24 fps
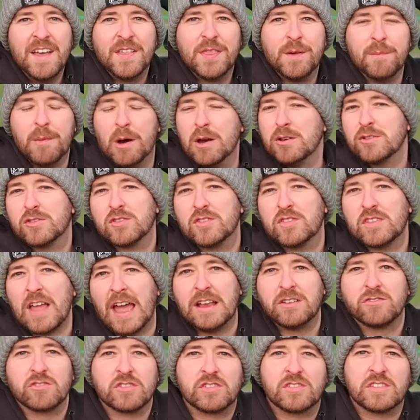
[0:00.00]
the most
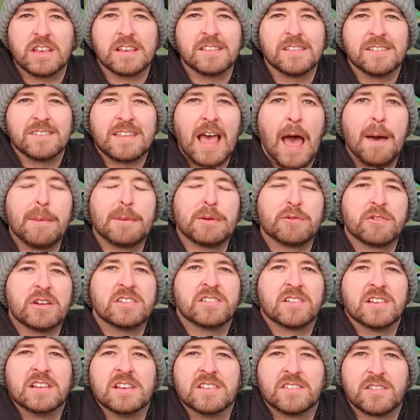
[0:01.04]
dangerous thing that's happened
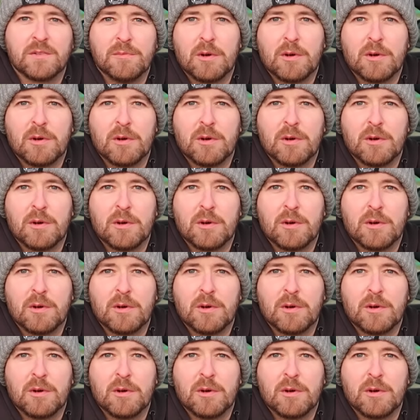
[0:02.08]
recently is